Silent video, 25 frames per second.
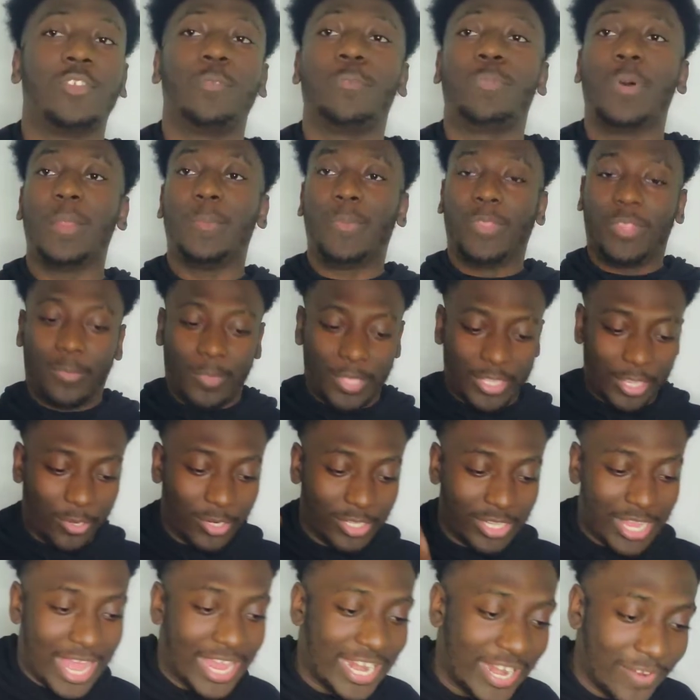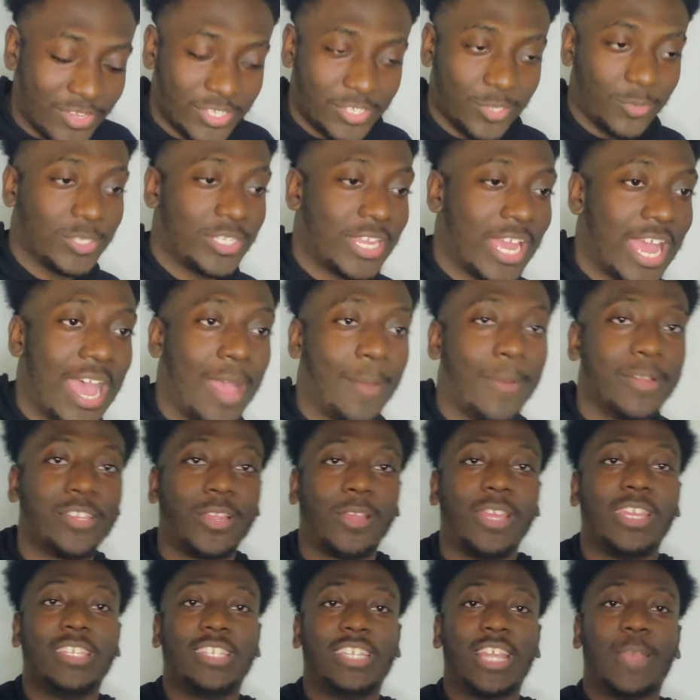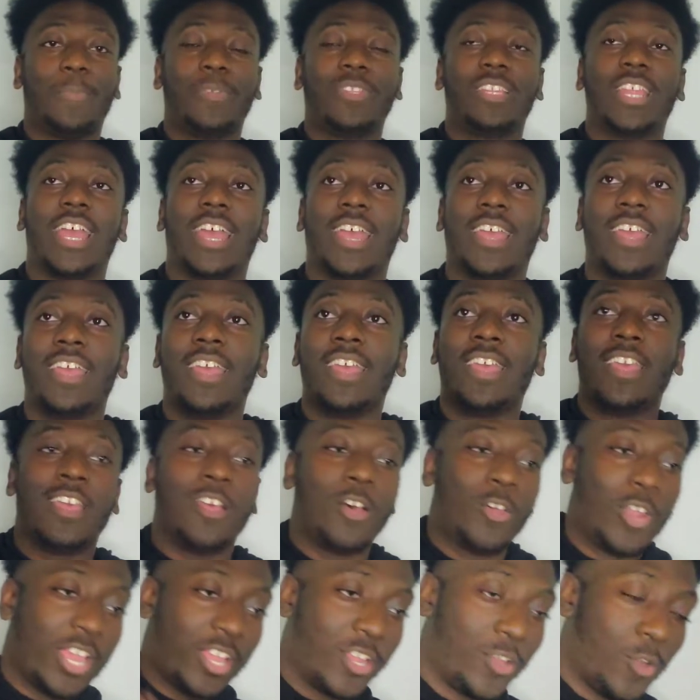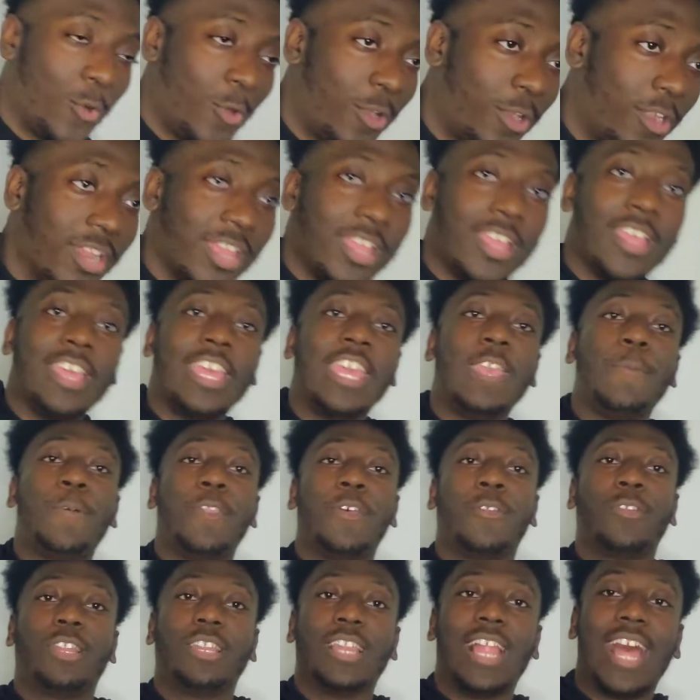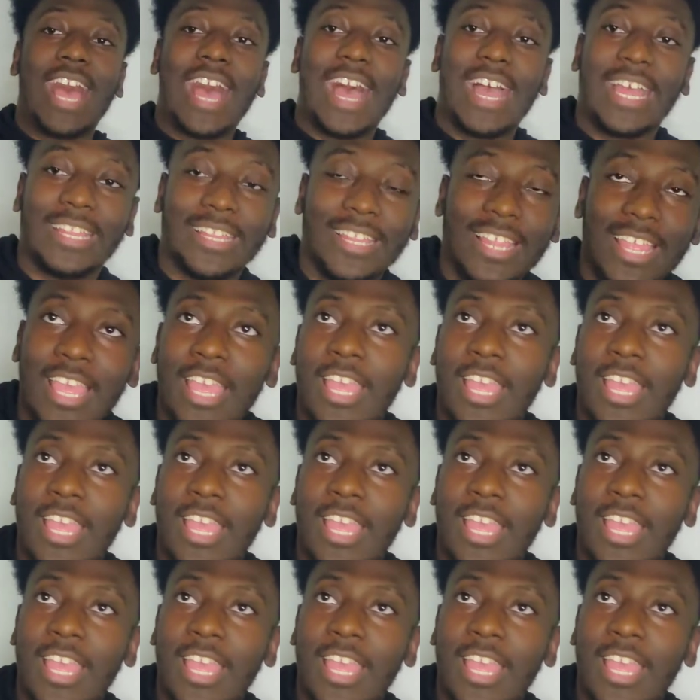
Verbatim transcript: Jimmy Butler put it on the line every single time. Every time he stepped in that on that court, he put it on the line.